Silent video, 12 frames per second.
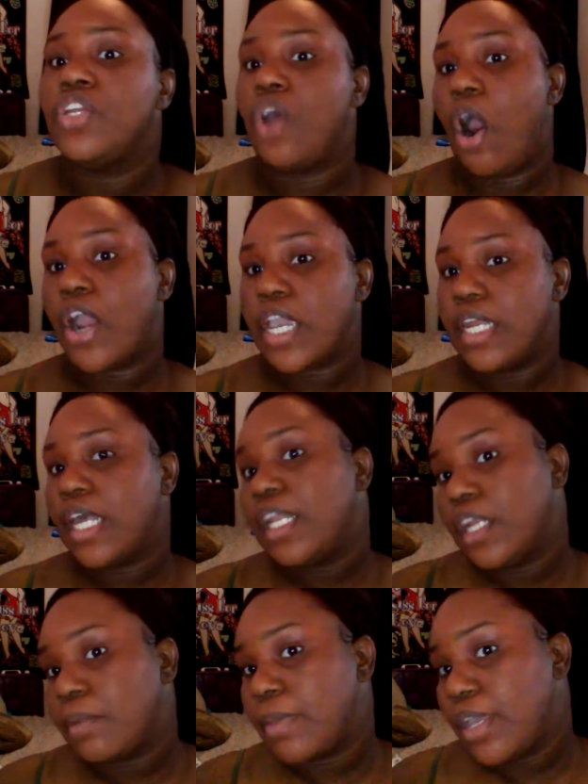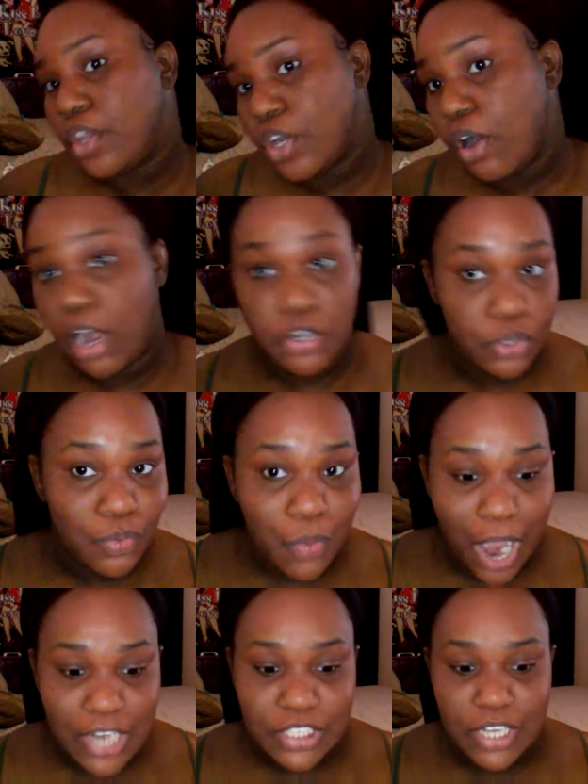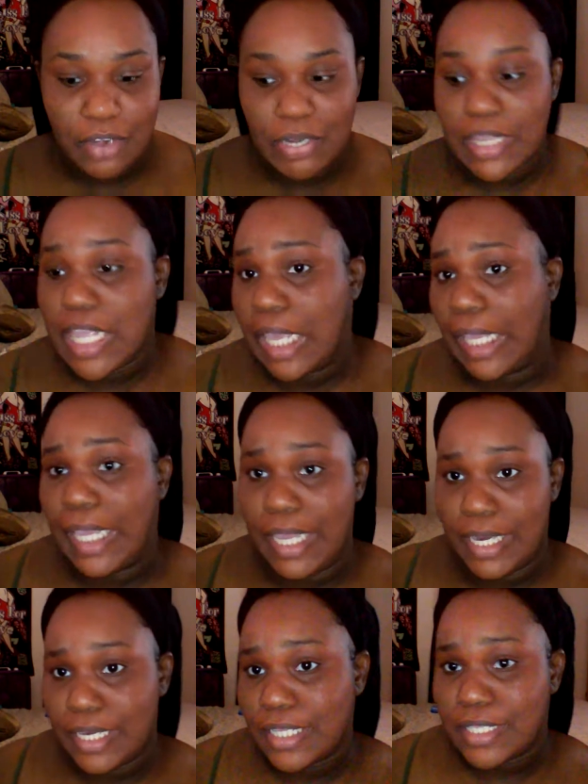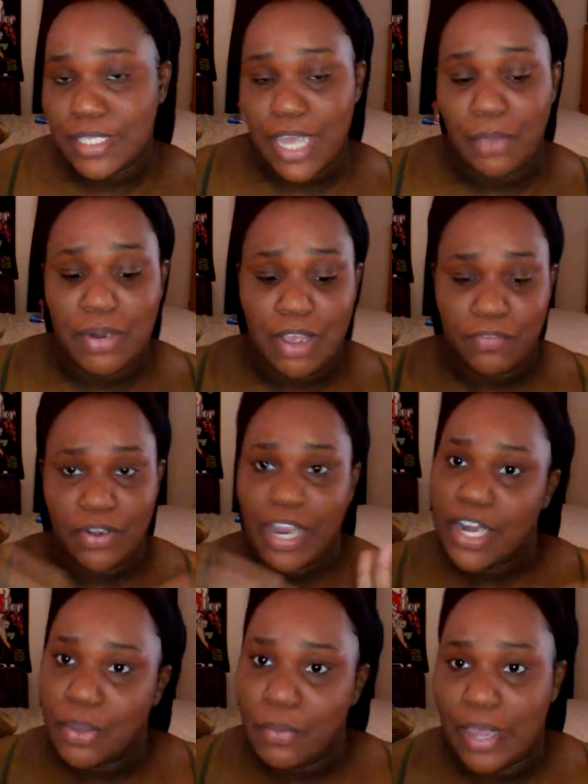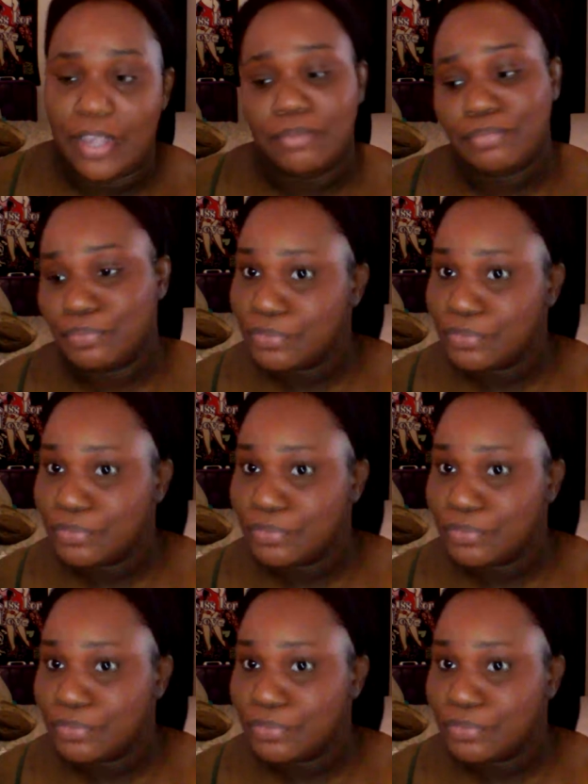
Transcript: darken a little bit. I do wash and everything and this and that, whatever. Anyway,